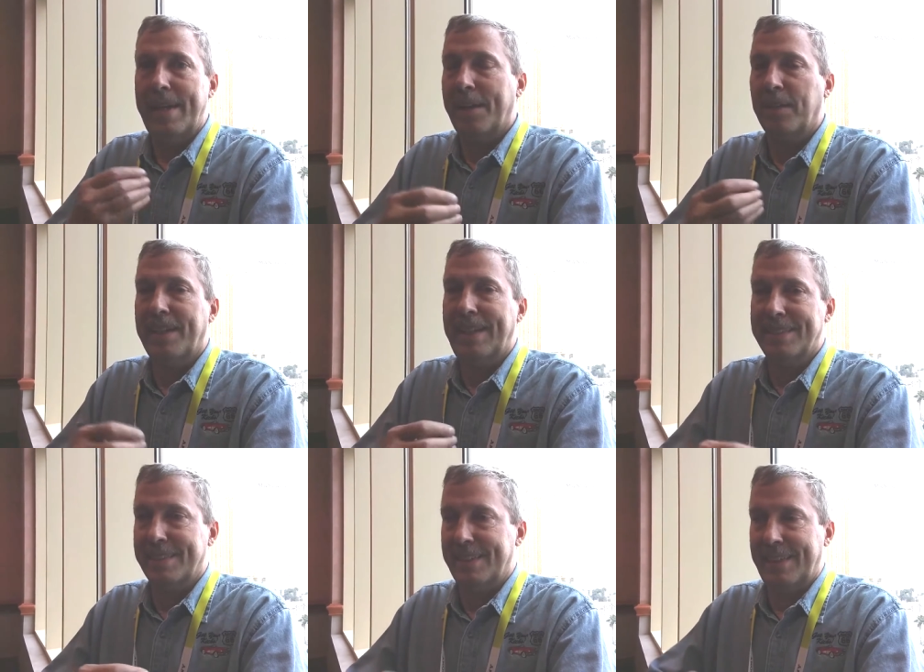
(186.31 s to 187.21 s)
not only
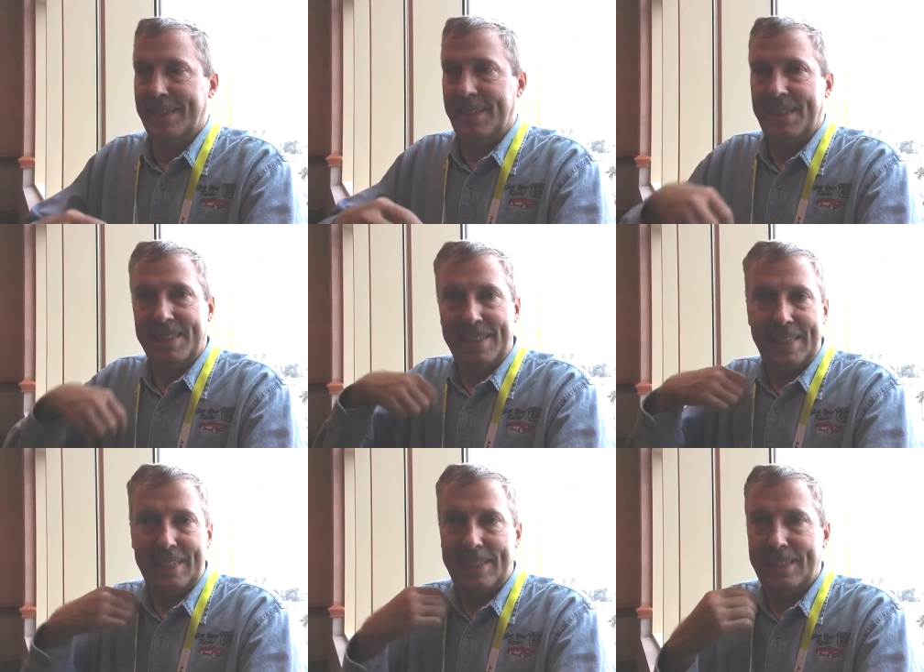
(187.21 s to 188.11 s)
is it
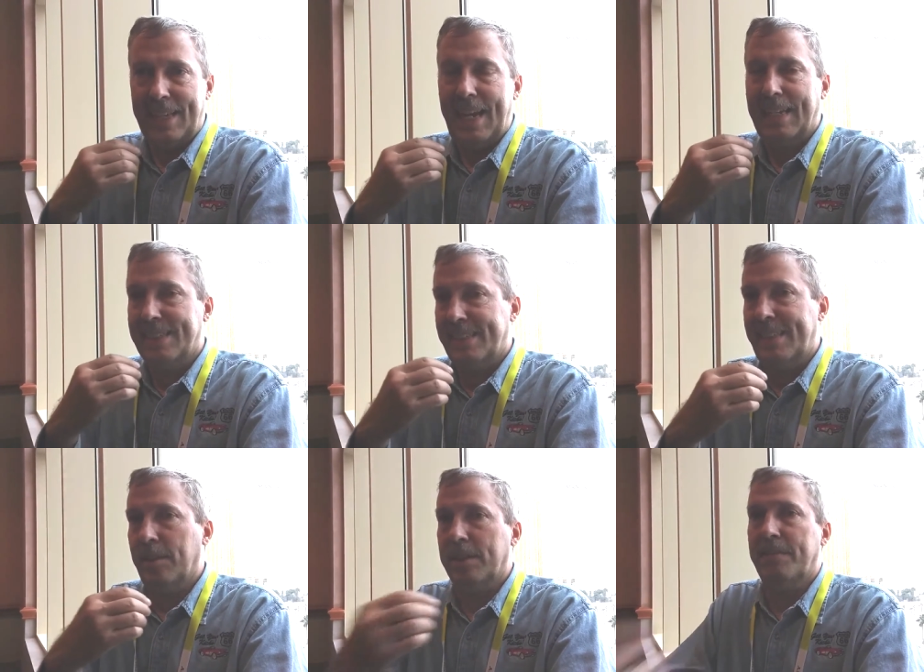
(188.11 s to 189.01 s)
the
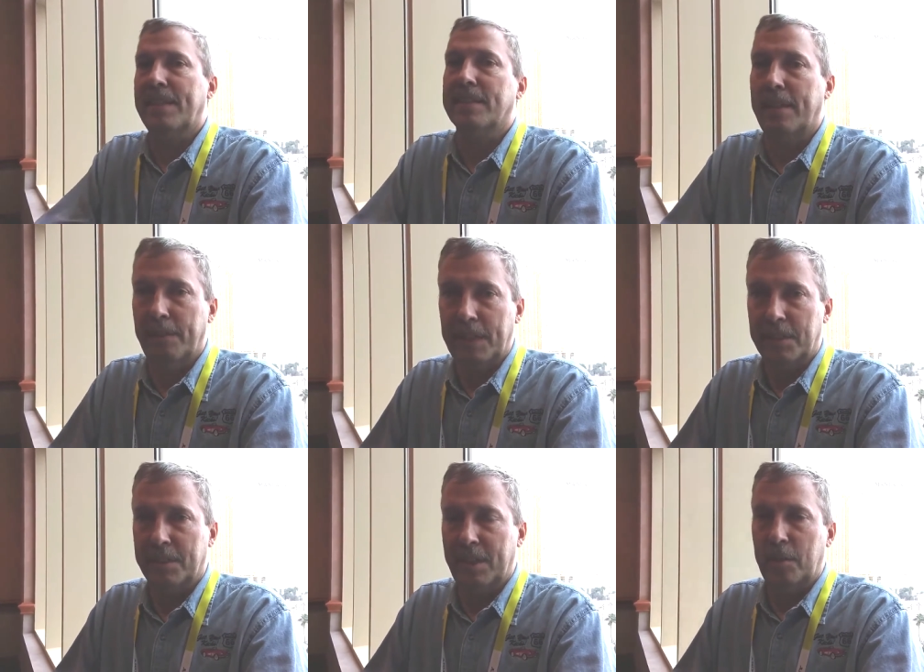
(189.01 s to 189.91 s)
at the Las Vegas
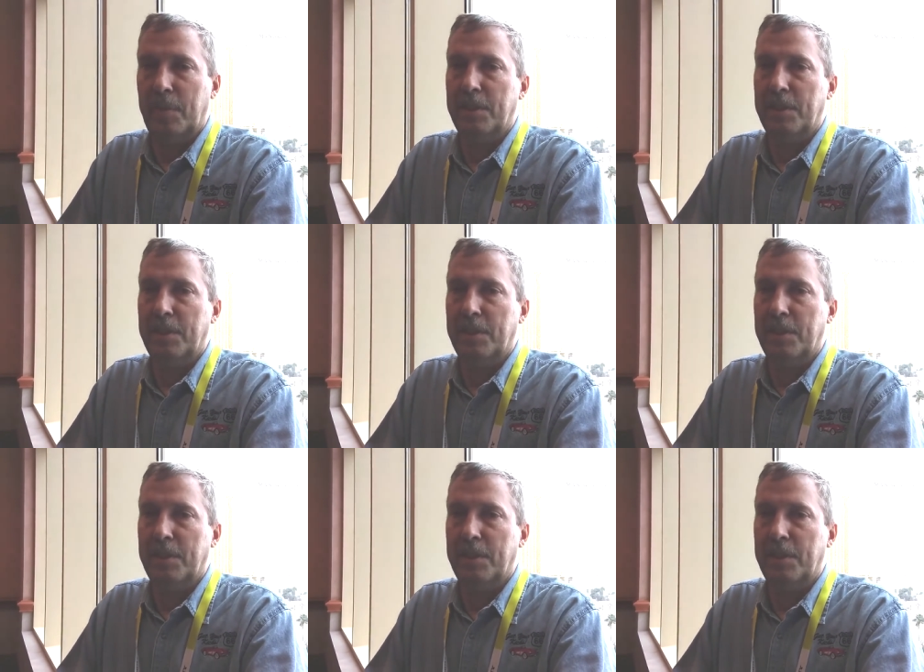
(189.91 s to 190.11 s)
Convention Center,